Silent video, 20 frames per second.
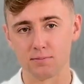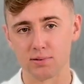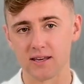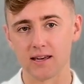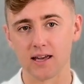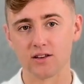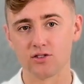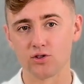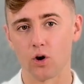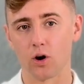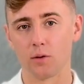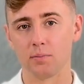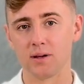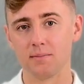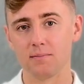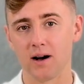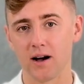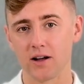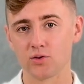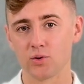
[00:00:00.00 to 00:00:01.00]
pH
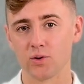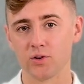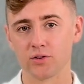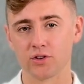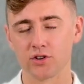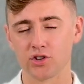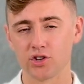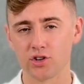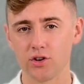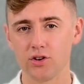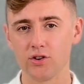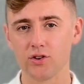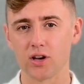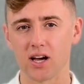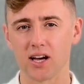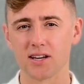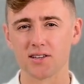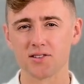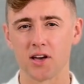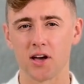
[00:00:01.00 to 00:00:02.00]
ORP module and show you
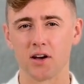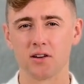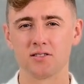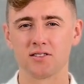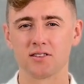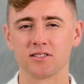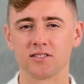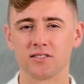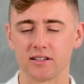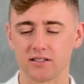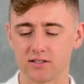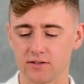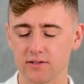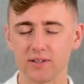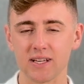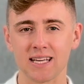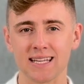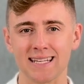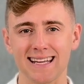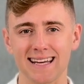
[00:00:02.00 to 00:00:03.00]
guys how to
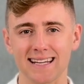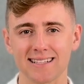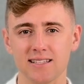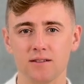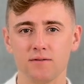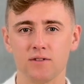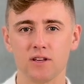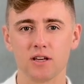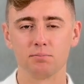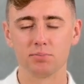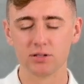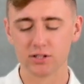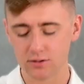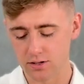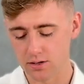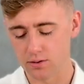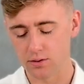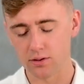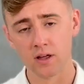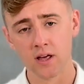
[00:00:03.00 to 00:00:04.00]
successfully connect it via
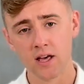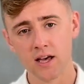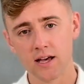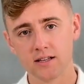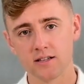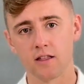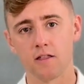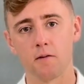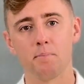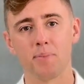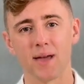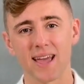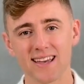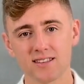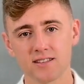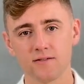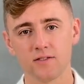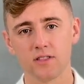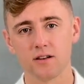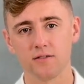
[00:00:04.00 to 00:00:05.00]
Bluetooth to the
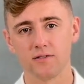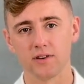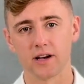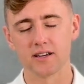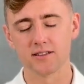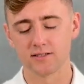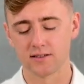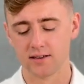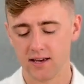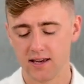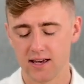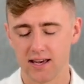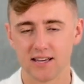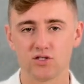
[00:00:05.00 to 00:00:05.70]
base of the device,